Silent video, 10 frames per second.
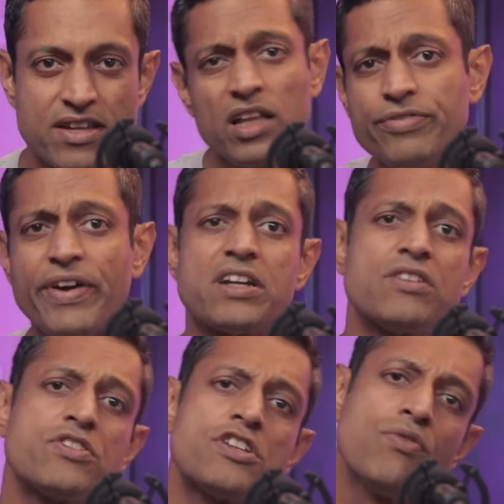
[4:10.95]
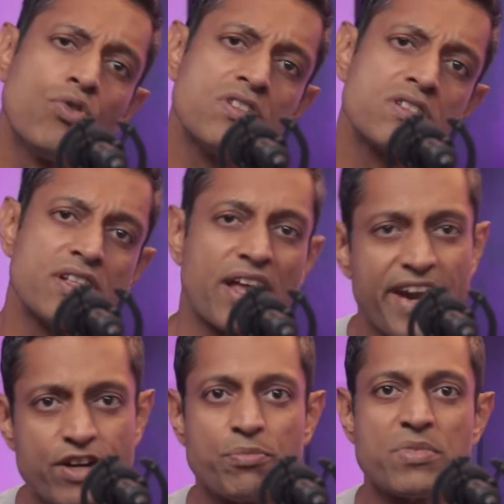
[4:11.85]
Other factors which influence the
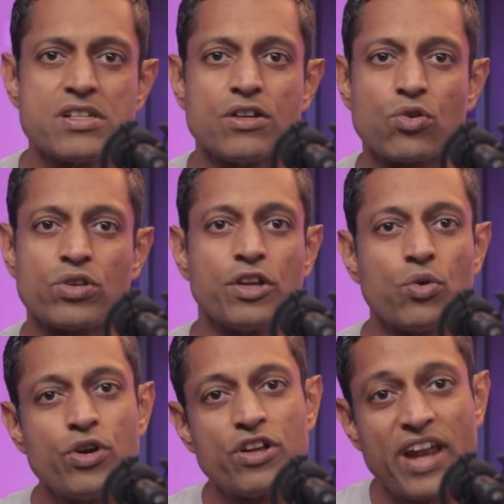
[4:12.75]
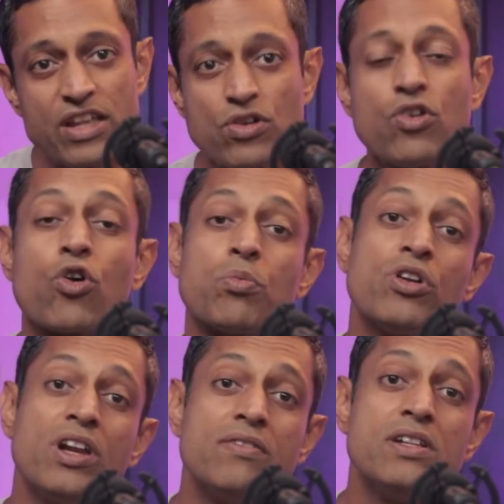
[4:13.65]
rate of muscle growth include your natural
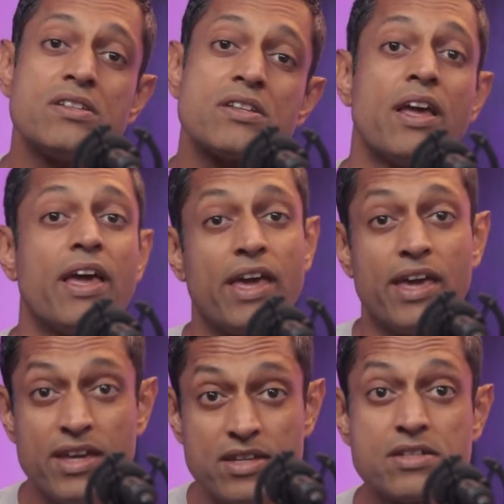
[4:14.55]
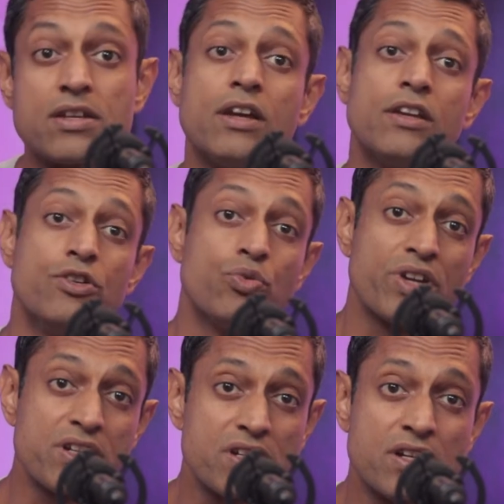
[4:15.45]
hormone levels, age,
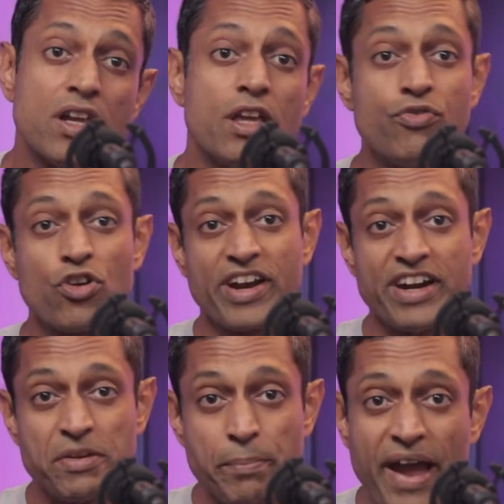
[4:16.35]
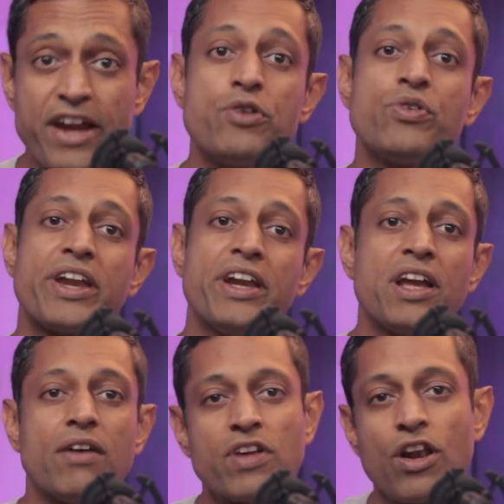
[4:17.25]
nutrition, if you are getting back into
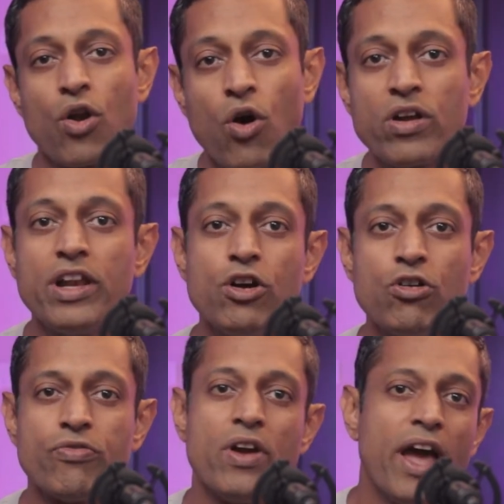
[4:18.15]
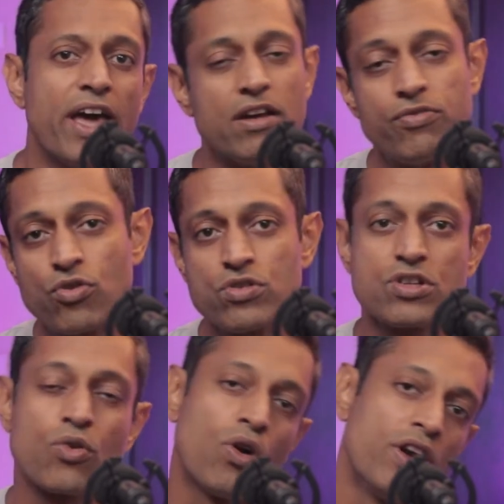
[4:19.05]
training after a long layoff, and of course
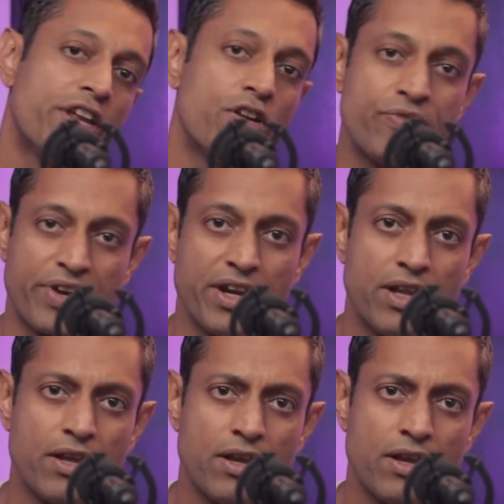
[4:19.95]
quality of training.